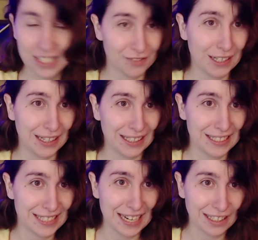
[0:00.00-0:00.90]
really
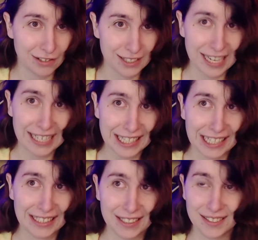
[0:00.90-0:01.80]
Nintendo's
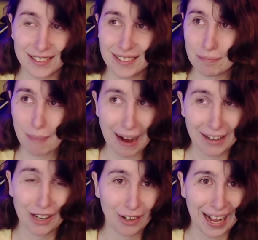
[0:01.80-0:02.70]
sanctioned
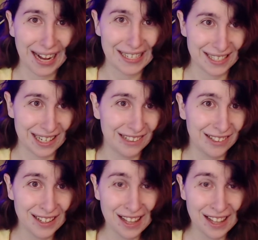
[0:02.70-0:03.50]
Mario Kaizo.